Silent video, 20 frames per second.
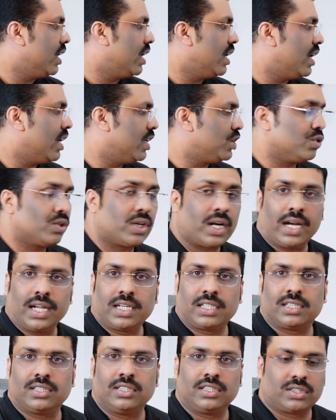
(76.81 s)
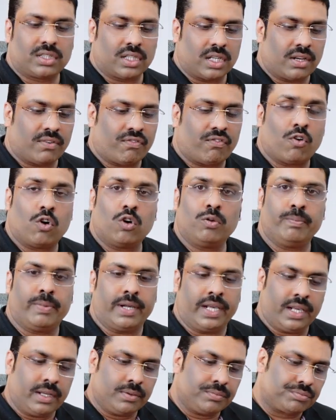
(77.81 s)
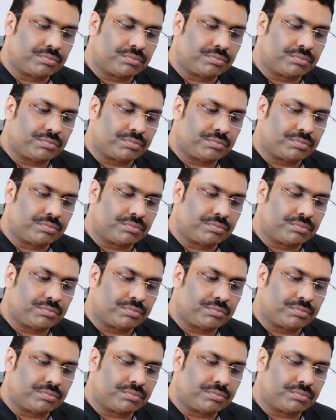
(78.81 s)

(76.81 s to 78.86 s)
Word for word: Uh, to connect this uh, PhonePe,